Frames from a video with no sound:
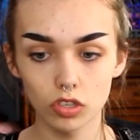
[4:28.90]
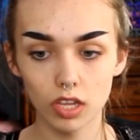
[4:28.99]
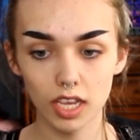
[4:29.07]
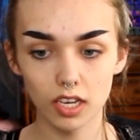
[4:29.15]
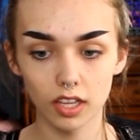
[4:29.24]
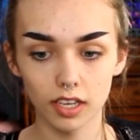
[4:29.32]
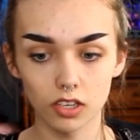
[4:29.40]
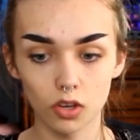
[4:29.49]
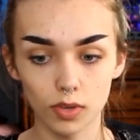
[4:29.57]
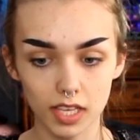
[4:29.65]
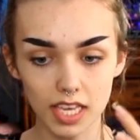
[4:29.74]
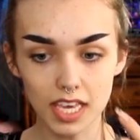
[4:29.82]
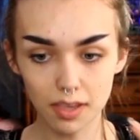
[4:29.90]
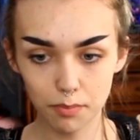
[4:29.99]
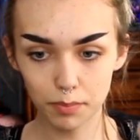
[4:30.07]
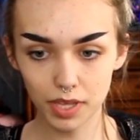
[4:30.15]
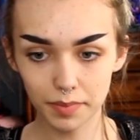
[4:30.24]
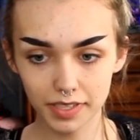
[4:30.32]
and like no heat
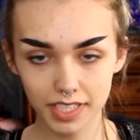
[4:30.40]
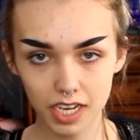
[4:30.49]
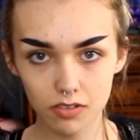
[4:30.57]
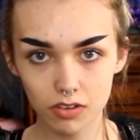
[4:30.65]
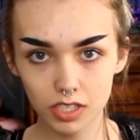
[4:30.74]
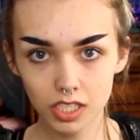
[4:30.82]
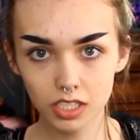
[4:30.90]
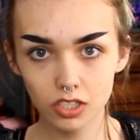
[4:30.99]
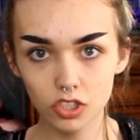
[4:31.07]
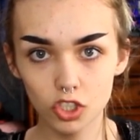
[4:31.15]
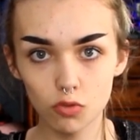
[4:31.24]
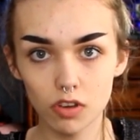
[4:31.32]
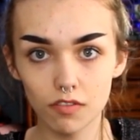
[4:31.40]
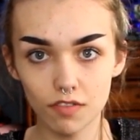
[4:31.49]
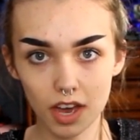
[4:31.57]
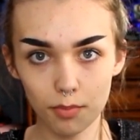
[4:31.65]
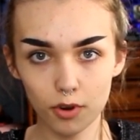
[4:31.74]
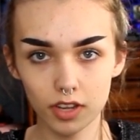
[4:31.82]
beaming down on it to
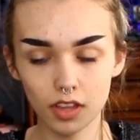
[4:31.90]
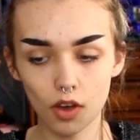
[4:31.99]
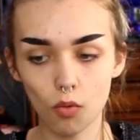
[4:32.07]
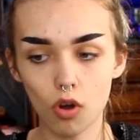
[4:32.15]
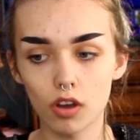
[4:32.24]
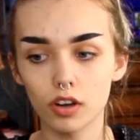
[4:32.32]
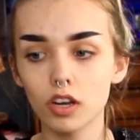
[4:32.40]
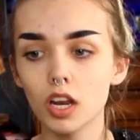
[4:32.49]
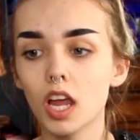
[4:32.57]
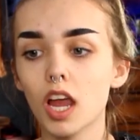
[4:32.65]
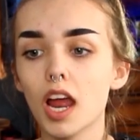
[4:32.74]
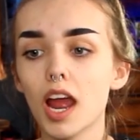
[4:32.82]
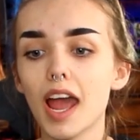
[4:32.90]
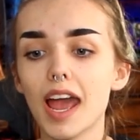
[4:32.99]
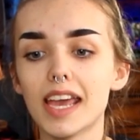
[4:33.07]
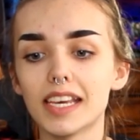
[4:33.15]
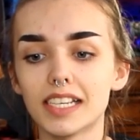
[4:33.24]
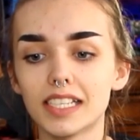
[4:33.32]
evaporate that water,
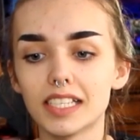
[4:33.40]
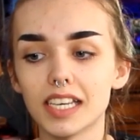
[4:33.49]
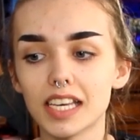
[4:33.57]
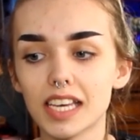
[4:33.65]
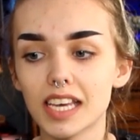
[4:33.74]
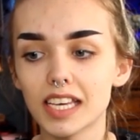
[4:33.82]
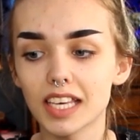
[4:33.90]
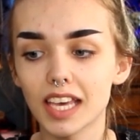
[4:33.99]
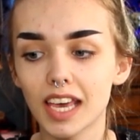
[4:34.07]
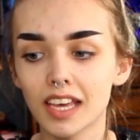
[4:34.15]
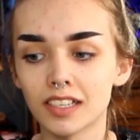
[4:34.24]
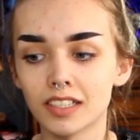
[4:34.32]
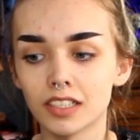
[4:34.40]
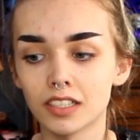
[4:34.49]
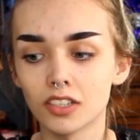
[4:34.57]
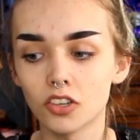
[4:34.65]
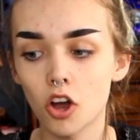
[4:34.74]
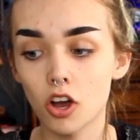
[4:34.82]
and it can
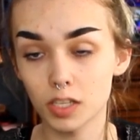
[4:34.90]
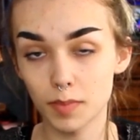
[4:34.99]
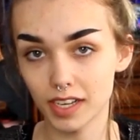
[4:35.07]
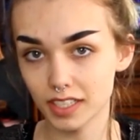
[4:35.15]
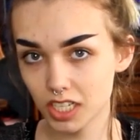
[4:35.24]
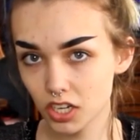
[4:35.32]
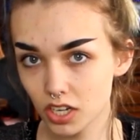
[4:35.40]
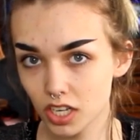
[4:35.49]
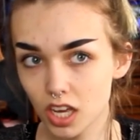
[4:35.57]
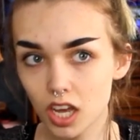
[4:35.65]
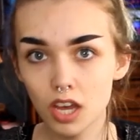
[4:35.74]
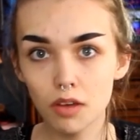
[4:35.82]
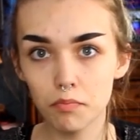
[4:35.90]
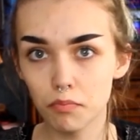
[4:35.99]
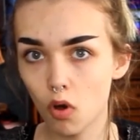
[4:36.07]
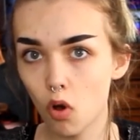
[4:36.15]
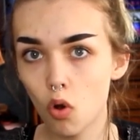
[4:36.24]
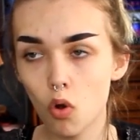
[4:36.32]
cause bacteria,
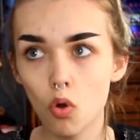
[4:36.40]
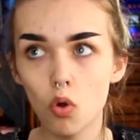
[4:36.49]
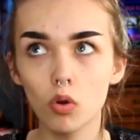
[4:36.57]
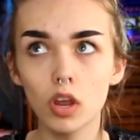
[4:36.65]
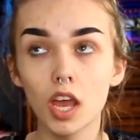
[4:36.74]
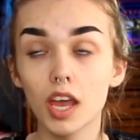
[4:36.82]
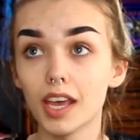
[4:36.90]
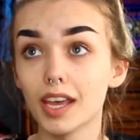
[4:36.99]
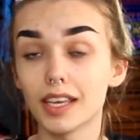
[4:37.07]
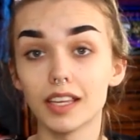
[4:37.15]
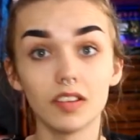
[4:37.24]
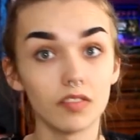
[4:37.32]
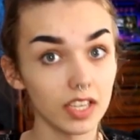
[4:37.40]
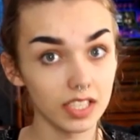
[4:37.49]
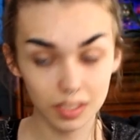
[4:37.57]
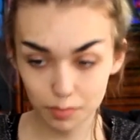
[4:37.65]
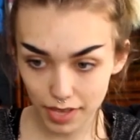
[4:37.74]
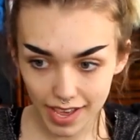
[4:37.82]
mold, it can invite
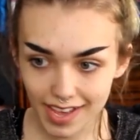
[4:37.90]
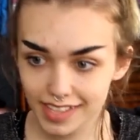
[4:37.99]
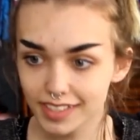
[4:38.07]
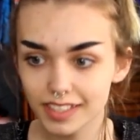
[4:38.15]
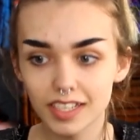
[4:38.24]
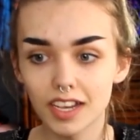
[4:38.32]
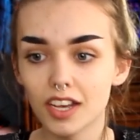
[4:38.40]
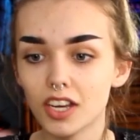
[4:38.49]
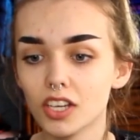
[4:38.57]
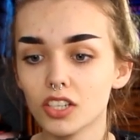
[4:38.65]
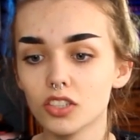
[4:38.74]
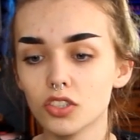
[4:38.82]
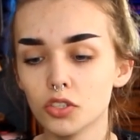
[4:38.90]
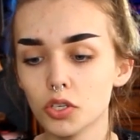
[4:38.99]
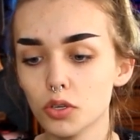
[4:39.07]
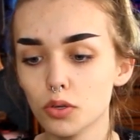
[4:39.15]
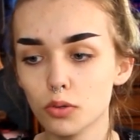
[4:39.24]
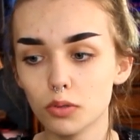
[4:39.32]
some pests
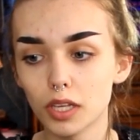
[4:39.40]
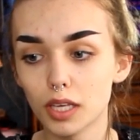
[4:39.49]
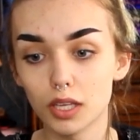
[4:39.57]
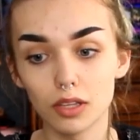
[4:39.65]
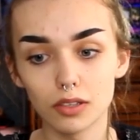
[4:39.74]
to like